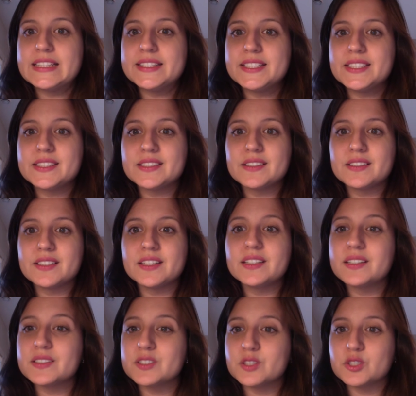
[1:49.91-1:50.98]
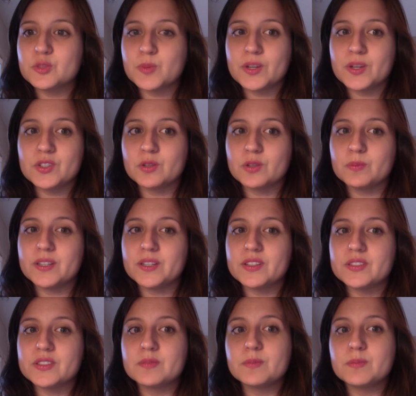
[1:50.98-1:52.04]
This technique is special
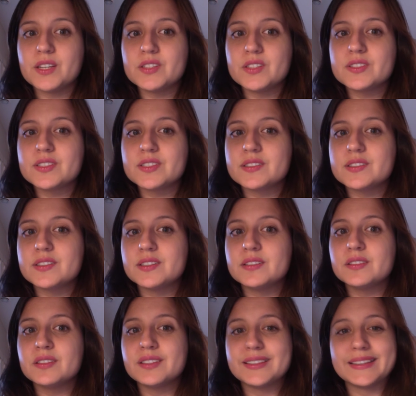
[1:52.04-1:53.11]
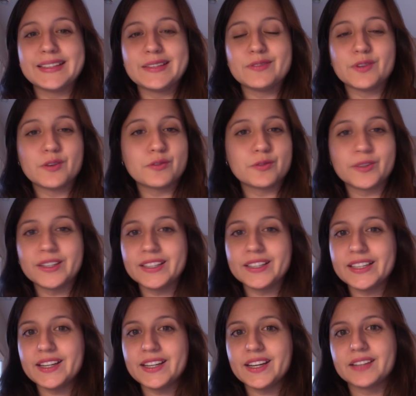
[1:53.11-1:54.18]
because patients can still live
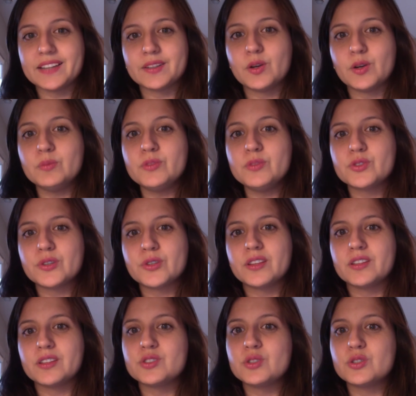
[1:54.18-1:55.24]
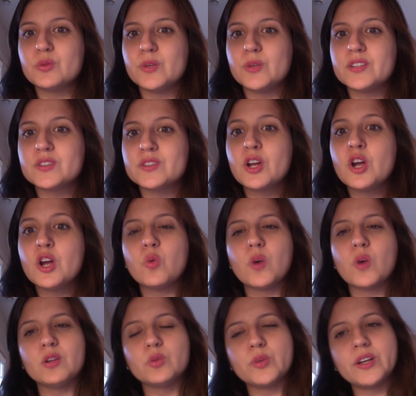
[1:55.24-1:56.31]
freely at home during the 2 weeks
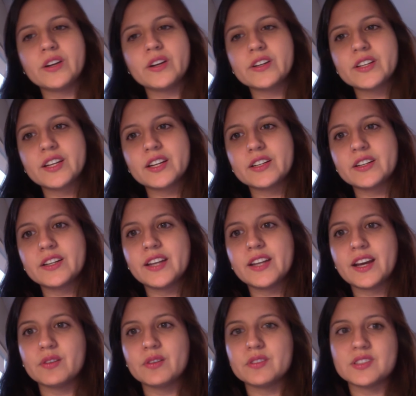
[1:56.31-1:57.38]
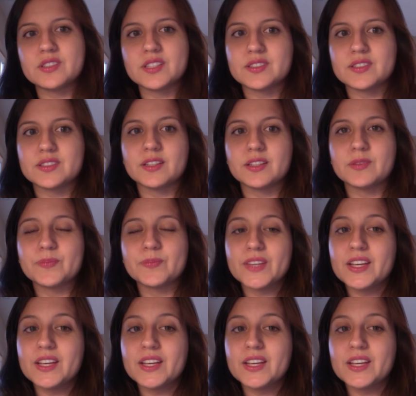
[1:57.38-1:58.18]
while we are carrying out the testing.